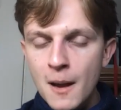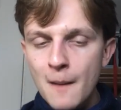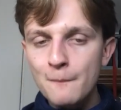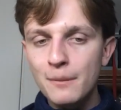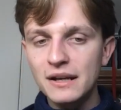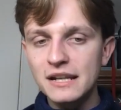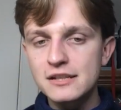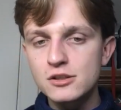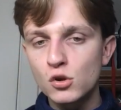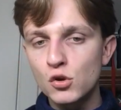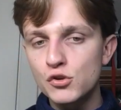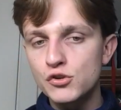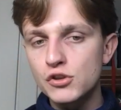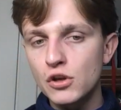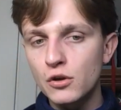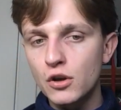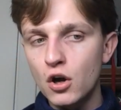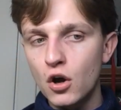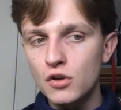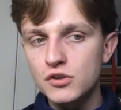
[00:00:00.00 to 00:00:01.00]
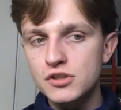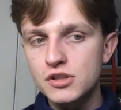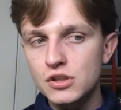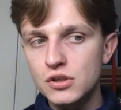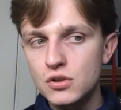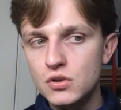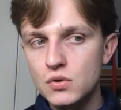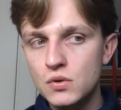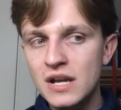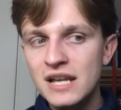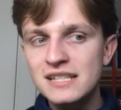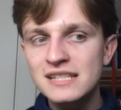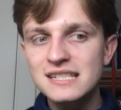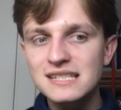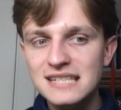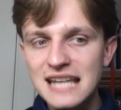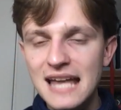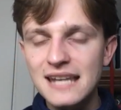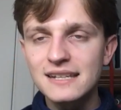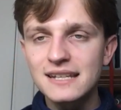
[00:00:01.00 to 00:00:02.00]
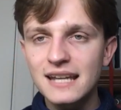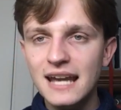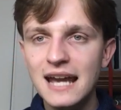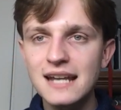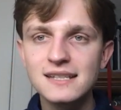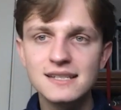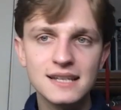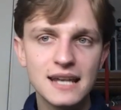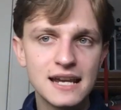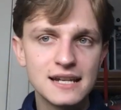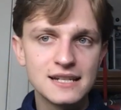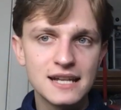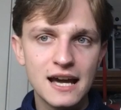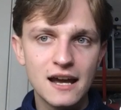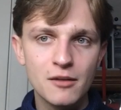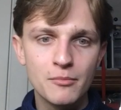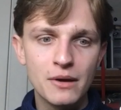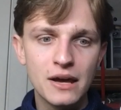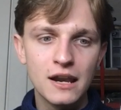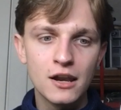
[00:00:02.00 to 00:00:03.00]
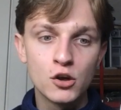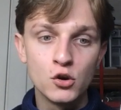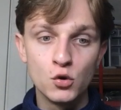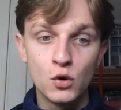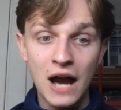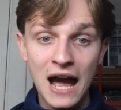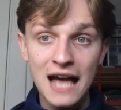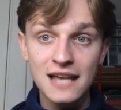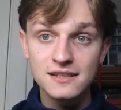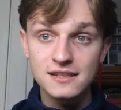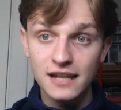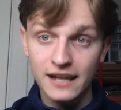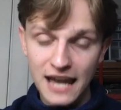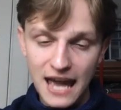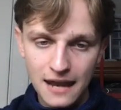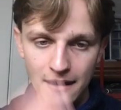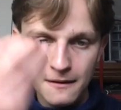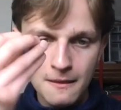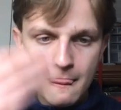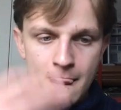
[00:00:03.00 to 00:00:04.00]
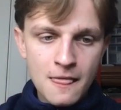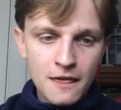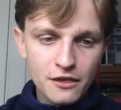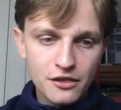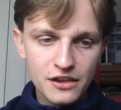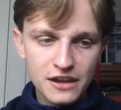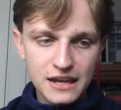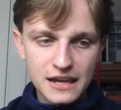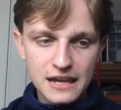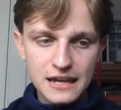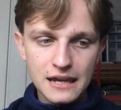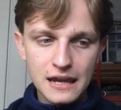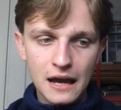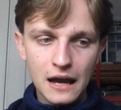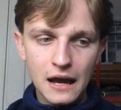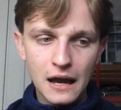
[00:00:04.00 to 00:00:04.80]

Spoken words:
but he's also got to stand against Lady Arabella, who has, again, the